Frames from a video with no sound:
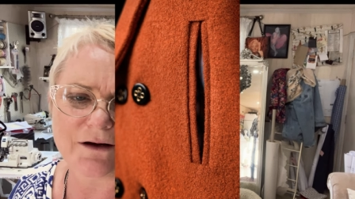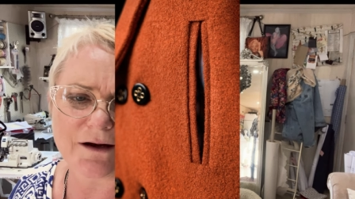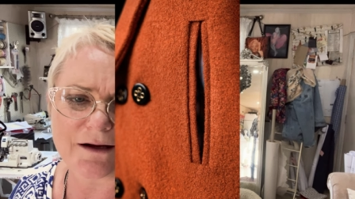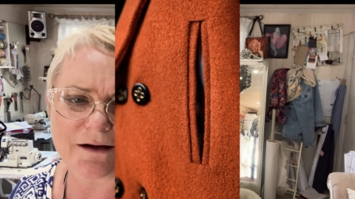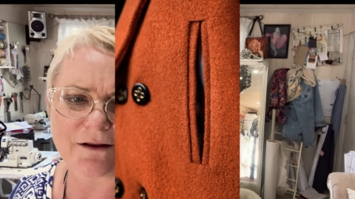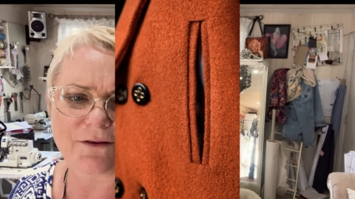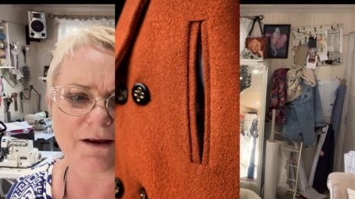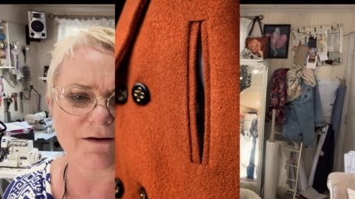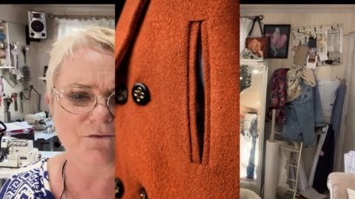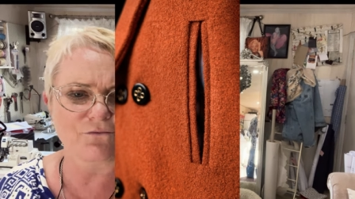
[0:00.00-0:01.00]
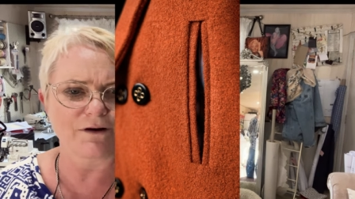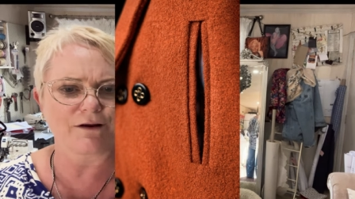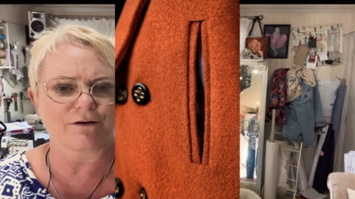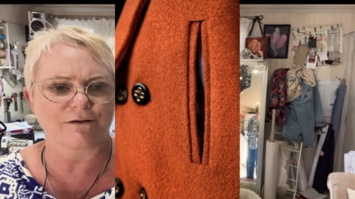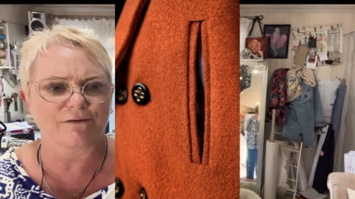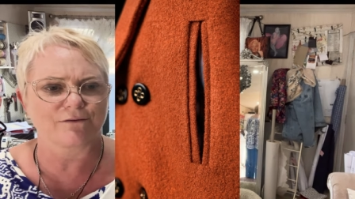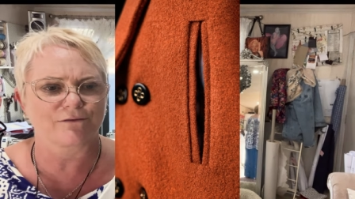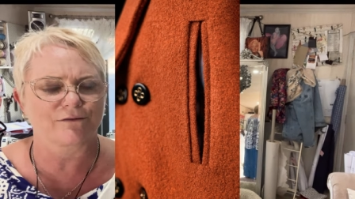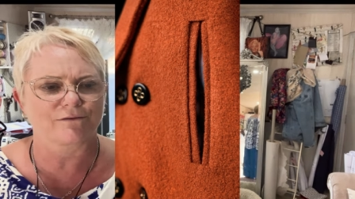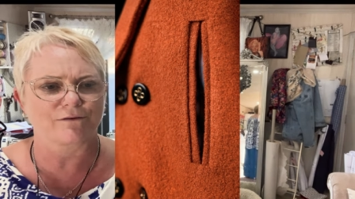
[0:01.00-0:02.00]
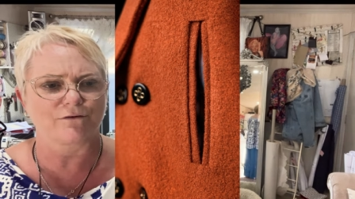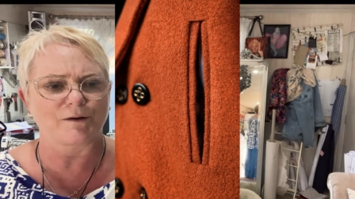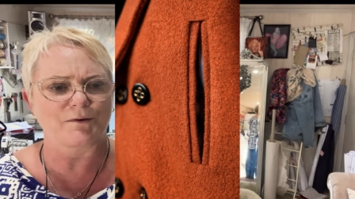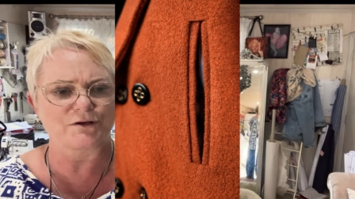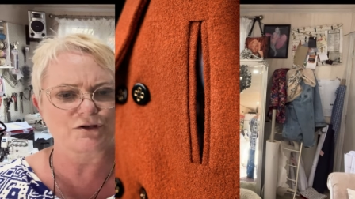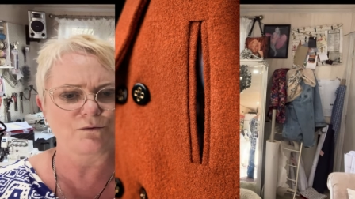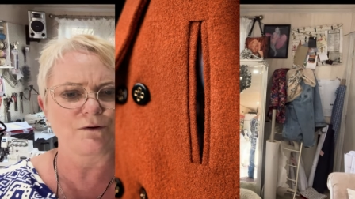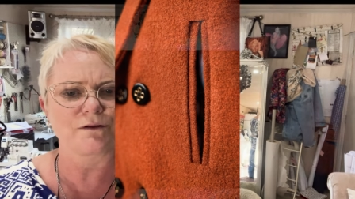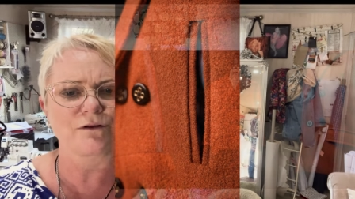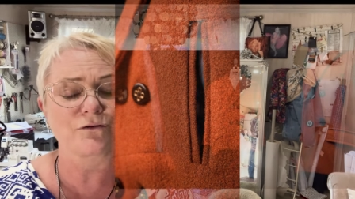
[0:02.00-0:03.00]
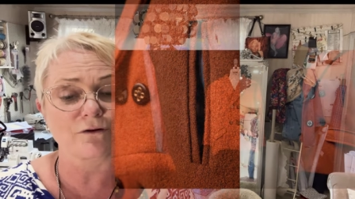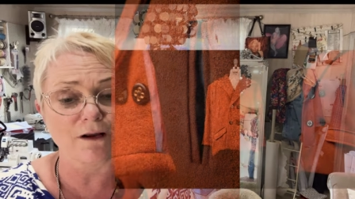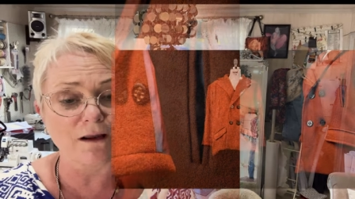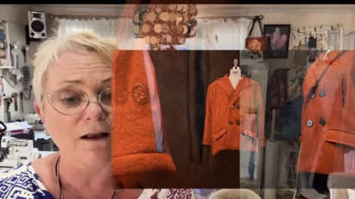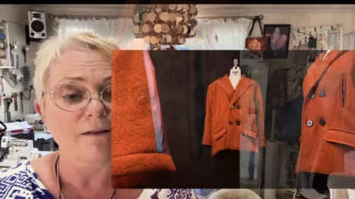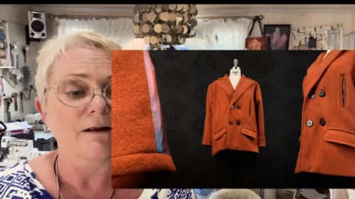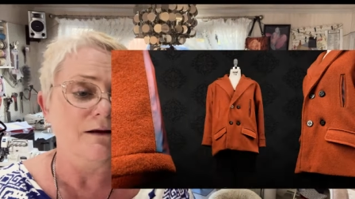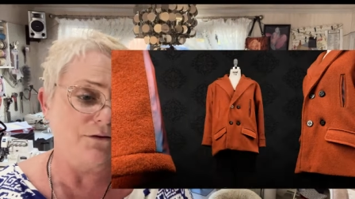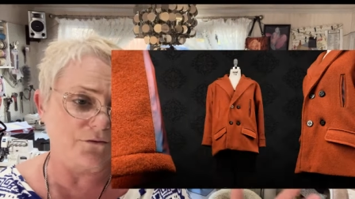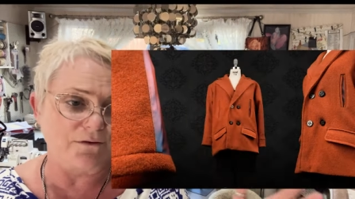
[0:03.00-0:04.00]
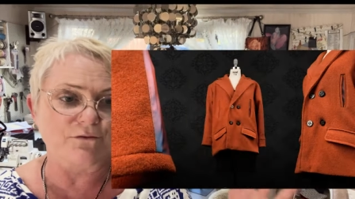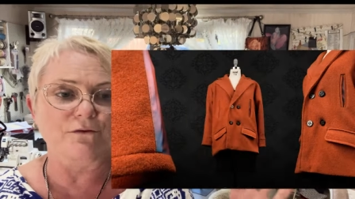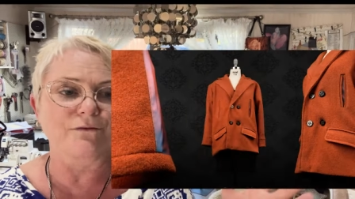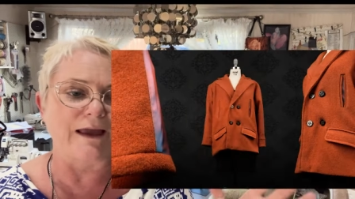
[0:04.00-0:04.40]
like it. I think it's really good. This is a great picture with three sort of